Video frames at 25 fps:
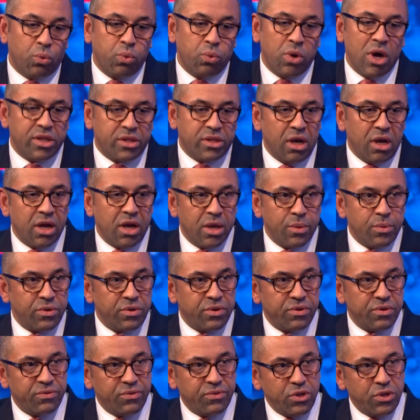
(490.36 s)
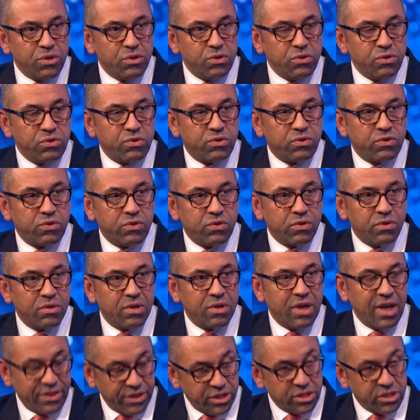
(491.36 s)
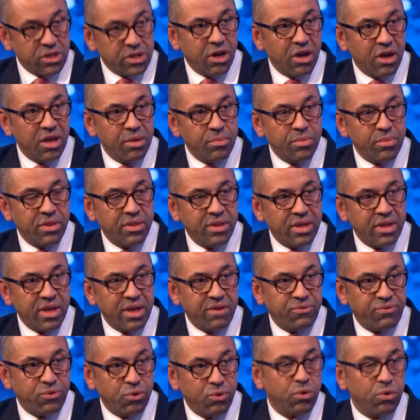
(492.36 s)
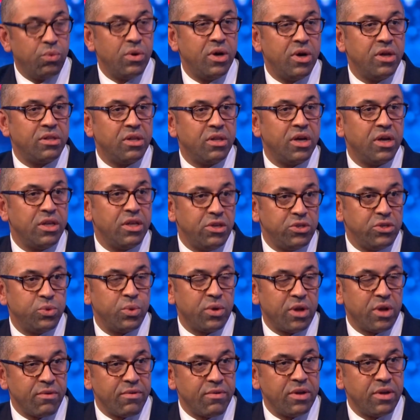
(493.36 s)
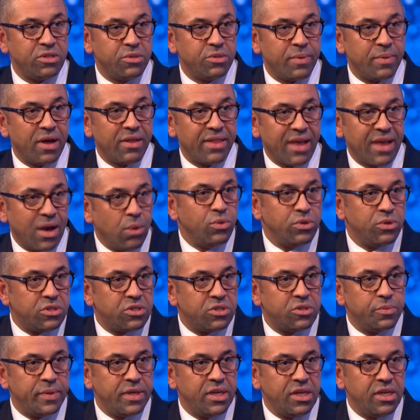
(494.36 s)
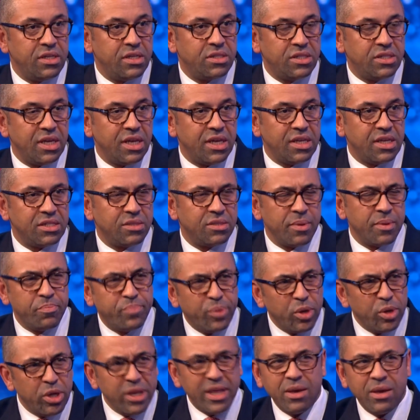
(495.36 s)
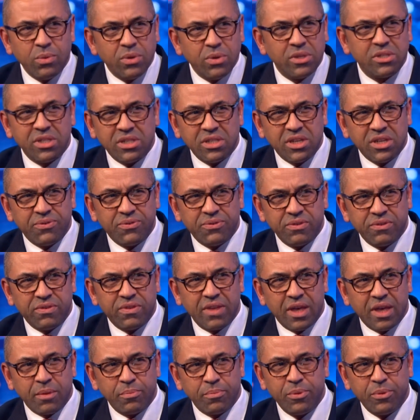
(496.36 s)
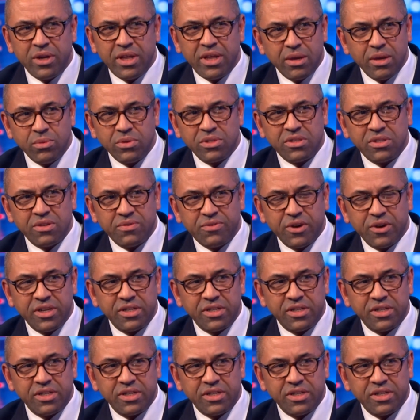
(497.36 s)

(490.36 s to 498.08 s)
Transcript: The word that I would have used at the time, and therefore the word that I used when I wrote about that, was to be teased. Bullying was a different thing. Bullying was.